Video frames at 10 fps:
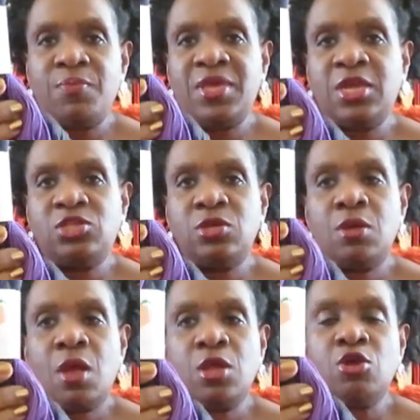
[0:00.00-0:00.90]
Peach
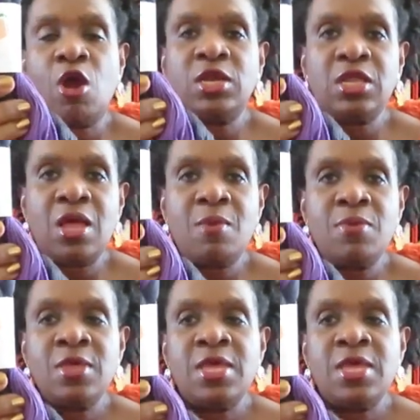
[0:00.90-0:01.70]
Yarn Club,